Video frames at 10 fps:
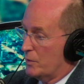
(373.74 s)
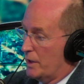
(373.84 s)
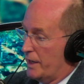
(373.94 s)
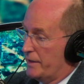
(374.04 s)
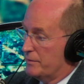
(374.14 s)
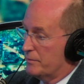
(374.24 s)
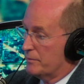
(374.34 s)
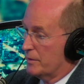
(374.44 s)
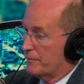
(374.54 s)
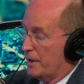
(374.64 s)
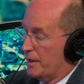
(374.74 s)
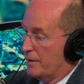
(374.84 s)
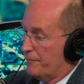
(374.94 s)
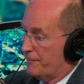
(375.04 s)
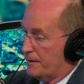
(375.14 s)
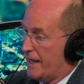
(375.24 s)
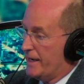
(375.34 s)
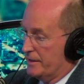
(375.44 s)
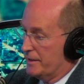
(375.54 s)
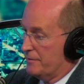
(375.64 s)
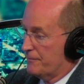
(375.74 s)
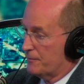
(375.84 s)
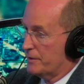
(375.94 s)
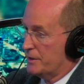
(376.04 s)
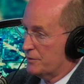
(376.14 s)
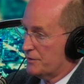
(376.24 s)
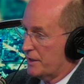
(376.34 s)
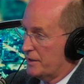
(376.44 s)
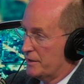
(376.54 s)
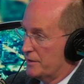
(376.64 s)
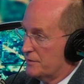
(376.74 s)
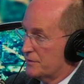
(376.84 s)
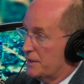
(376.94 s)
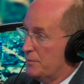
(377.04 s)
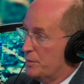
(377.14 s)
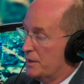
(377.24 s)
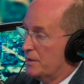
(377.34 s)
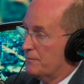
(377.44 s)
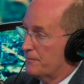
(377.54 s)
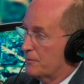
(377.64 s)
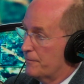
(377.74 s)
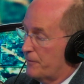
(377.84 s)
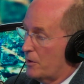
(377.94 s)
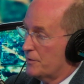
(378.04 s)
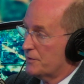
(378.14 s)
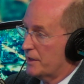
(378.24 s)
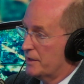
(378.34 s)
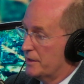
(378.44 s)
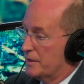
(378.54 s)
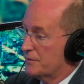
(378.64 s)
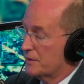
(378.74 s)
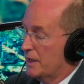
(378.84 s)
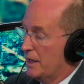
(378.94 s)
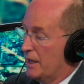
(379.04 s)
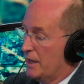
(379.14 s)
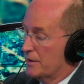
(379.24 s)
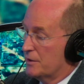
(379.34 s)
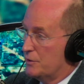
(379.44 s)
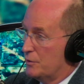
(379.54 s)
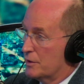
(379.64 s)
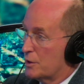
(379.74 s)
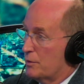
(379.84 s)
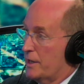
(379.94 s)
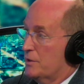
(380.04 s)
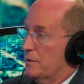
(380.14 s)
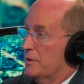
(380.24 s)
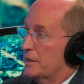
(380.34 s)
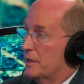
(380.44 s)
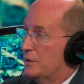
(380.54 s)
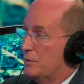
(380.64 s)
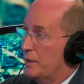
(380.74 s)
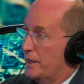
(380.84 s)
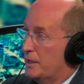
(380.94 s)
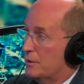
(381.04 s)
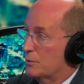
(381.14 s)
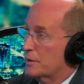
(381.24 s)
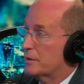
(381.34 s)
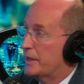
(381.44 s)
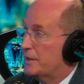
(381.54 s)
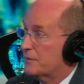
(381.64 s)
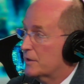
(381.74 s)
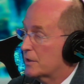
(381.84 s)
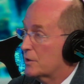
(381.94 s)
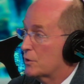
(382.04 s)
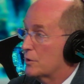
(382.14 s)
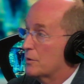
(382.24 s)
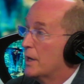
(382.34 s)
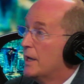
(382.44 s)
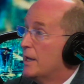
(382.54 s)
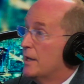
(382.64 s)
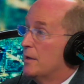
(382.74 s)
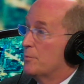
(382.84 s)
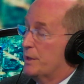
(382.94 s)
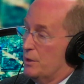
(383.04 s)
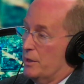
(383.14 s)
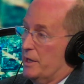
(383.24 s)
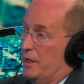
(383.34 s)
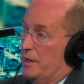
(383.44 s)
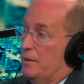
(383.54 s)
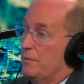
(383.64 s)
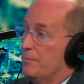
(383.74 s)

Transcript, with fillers: and uh, flatten it for nearsightedness, steepen it for farsightedness to do the correction. You can do that either with LASIK or PRK.